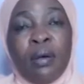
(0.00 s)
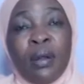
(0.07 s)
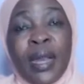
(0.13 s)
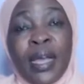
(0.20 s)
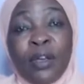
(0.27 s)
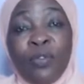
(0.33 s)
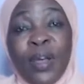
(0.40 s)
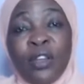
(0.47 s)

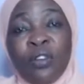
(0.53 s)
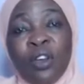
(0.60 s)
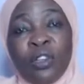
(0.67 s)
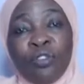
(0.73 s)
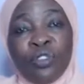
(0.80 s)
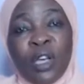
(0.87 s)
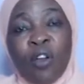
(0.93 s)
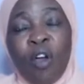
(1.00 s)
Like when you go
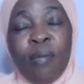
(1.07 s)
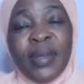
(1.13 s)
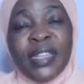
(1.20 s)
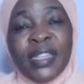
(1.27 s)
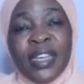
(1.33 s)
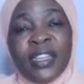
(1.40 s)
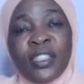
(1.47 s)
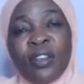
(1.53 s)
to the comment
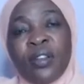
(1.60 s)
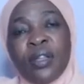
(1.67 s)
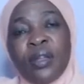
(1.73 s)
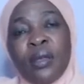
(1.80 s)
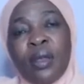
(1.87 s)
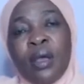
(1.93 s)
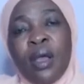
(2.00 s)
section,